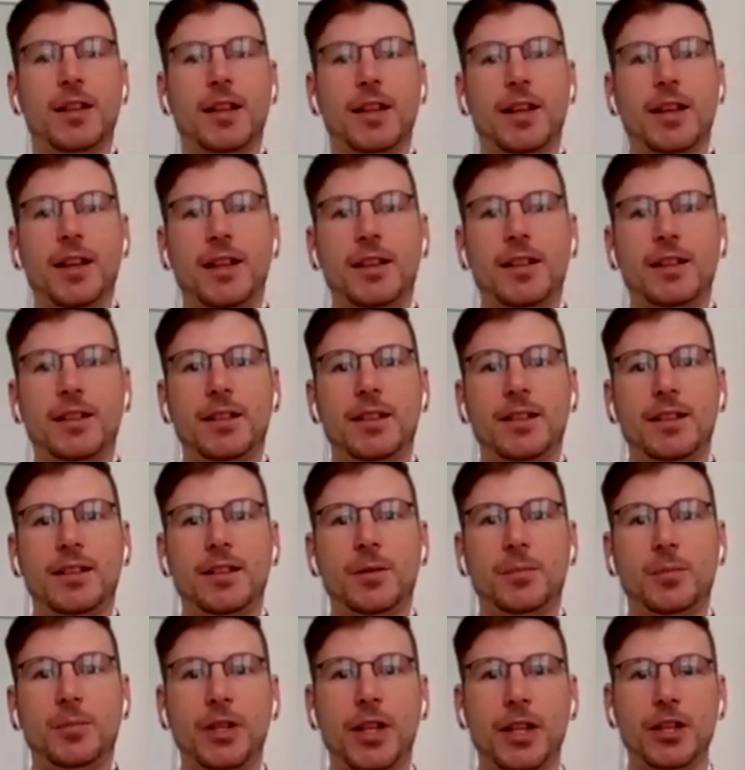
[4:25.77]
and
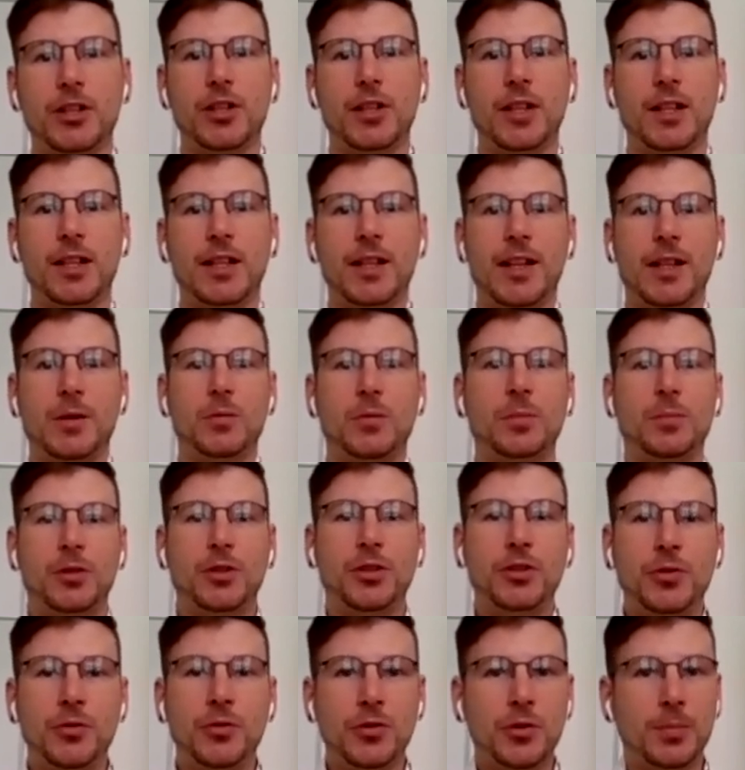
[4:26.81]
the production line will
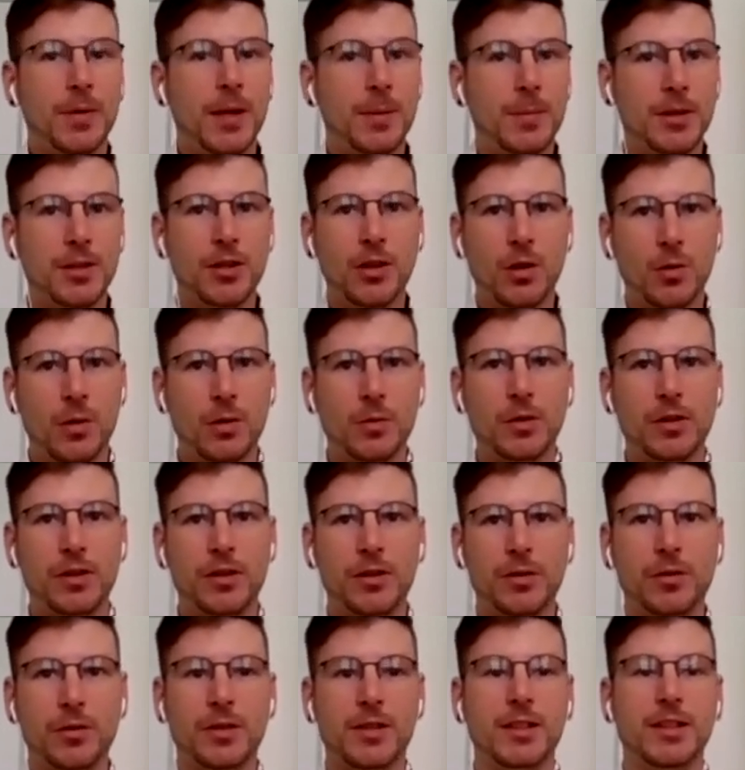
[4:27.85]
produce, maybe no one will
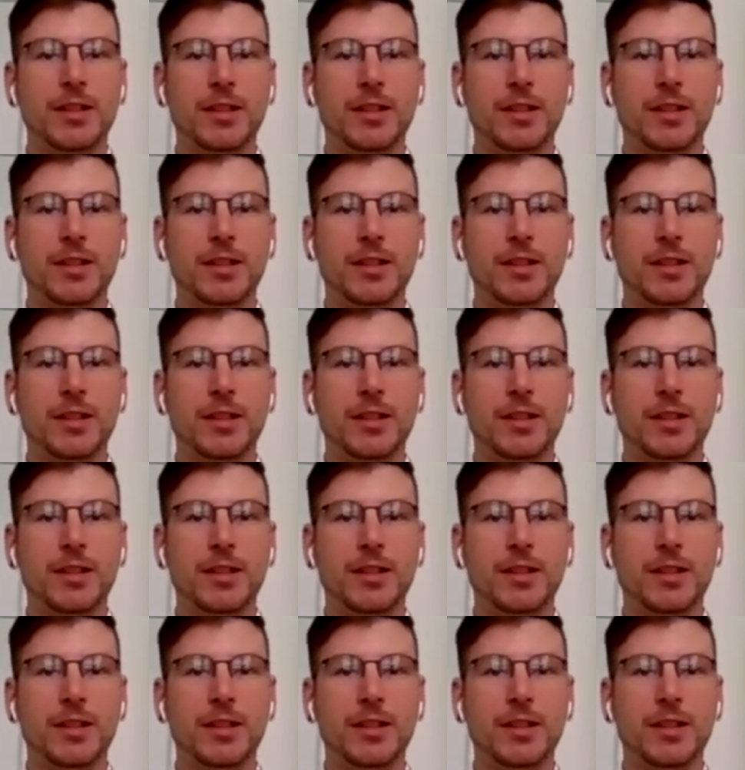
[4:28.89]
notice.